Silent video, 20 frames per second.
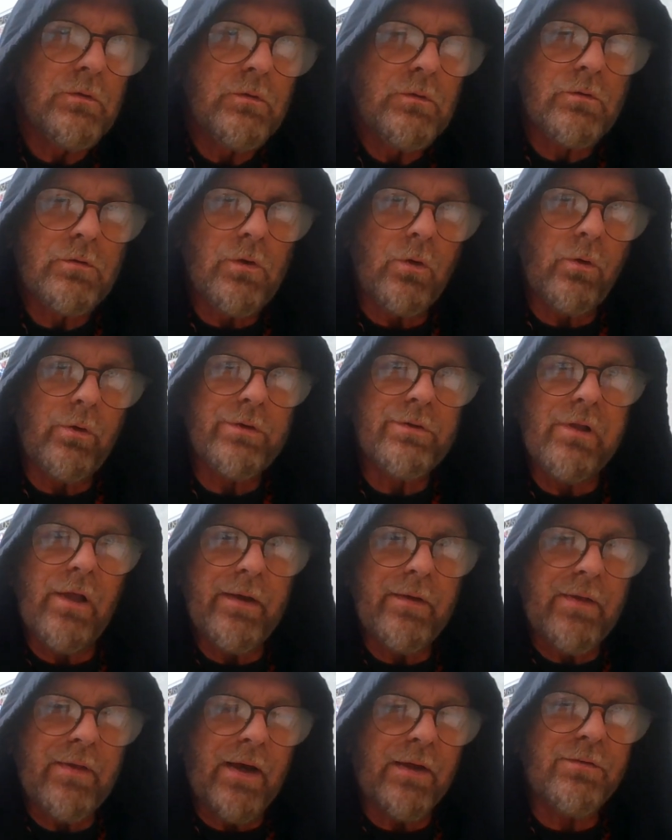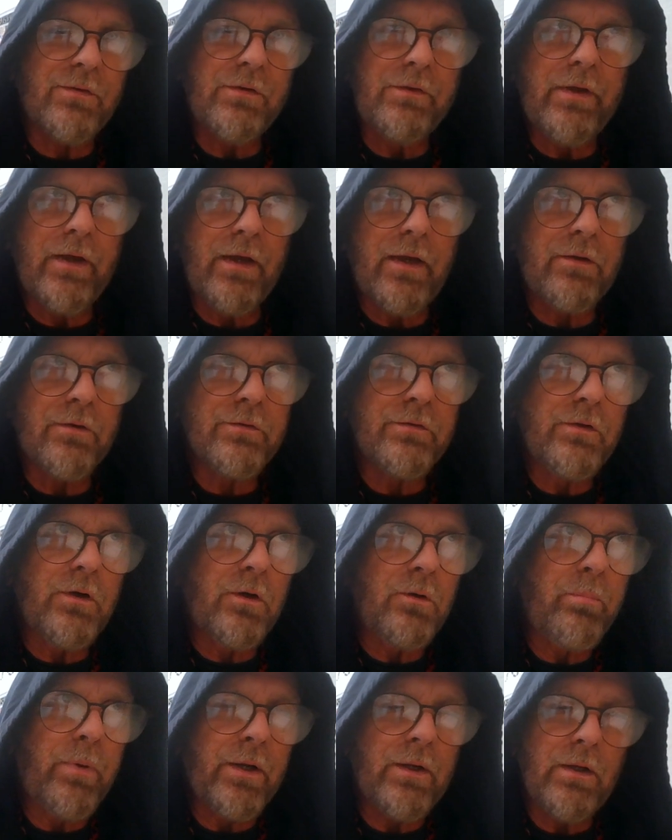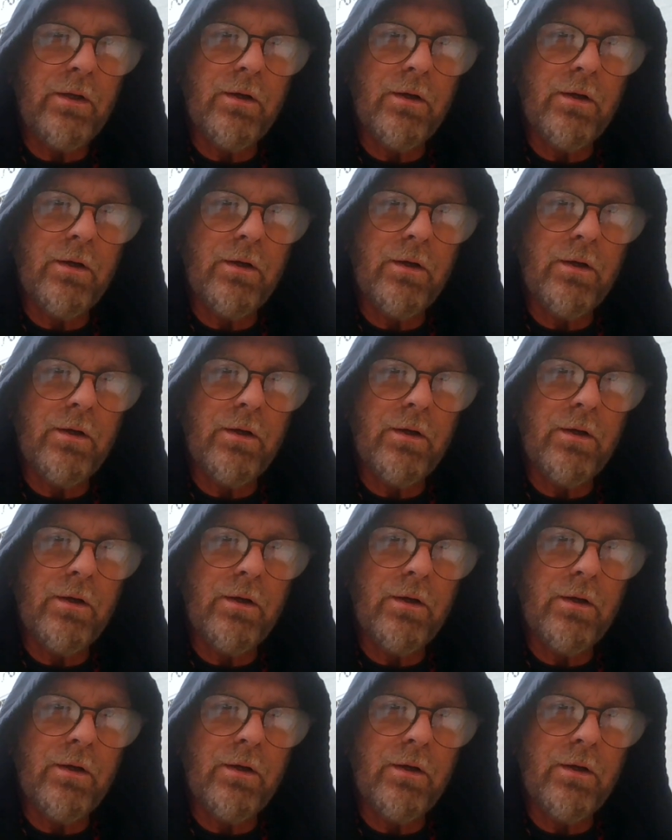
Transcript: So it's like that today. There's nobody